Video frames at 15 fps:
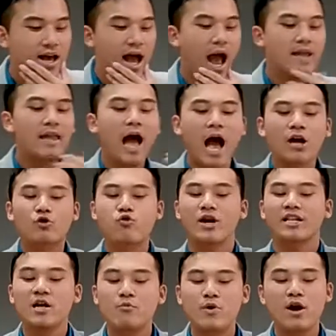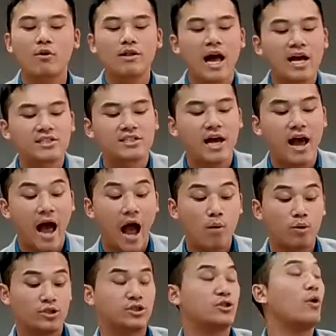And then I quickly realized that I
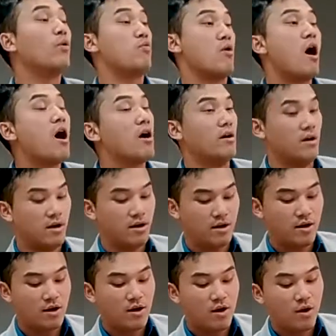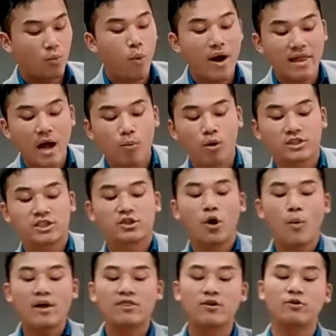was so wrong when I was
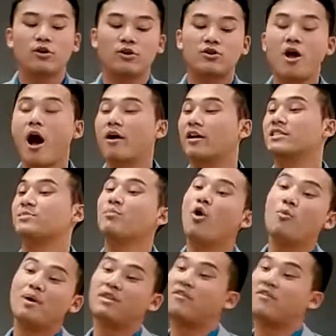going through the darkest moment